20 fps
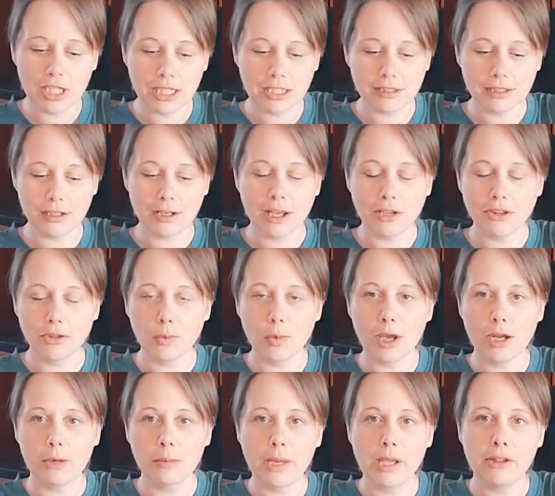to cut the
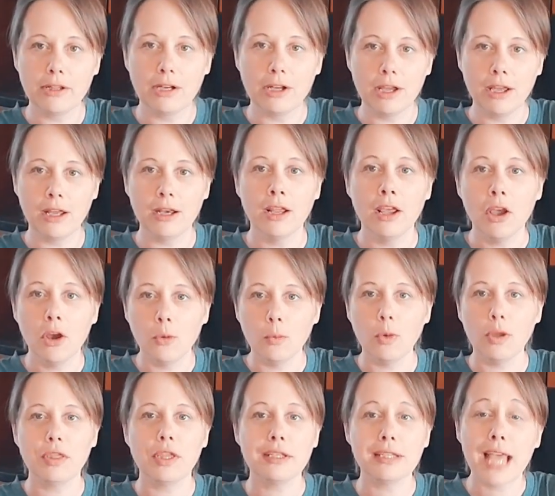watermelon on
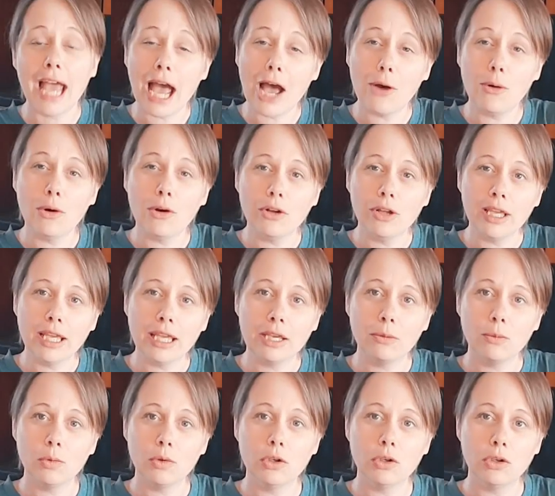with a towel, it
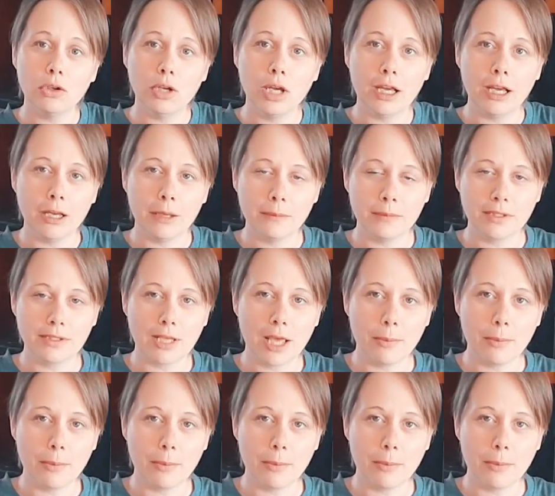will sop